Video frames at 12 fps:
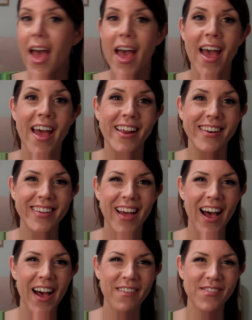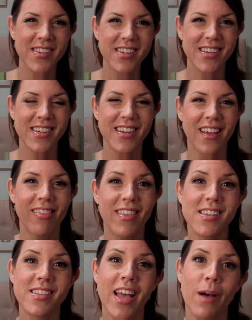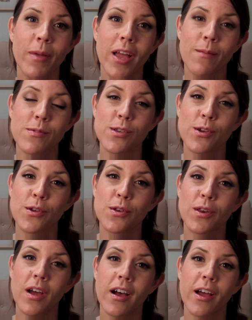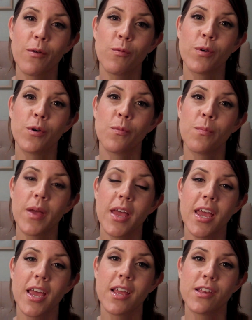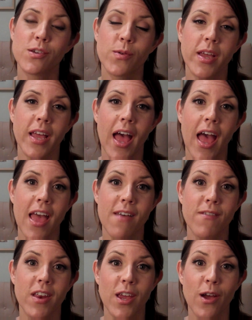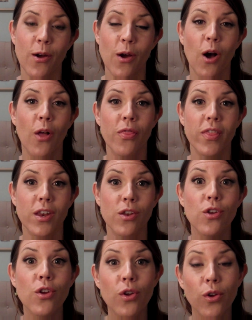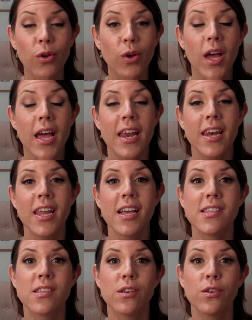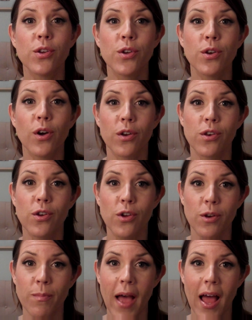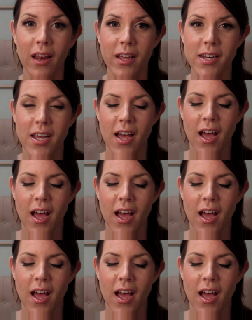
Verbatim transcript: and after this coming up soon I will be doing a video on the new NYX Nude on Nude palette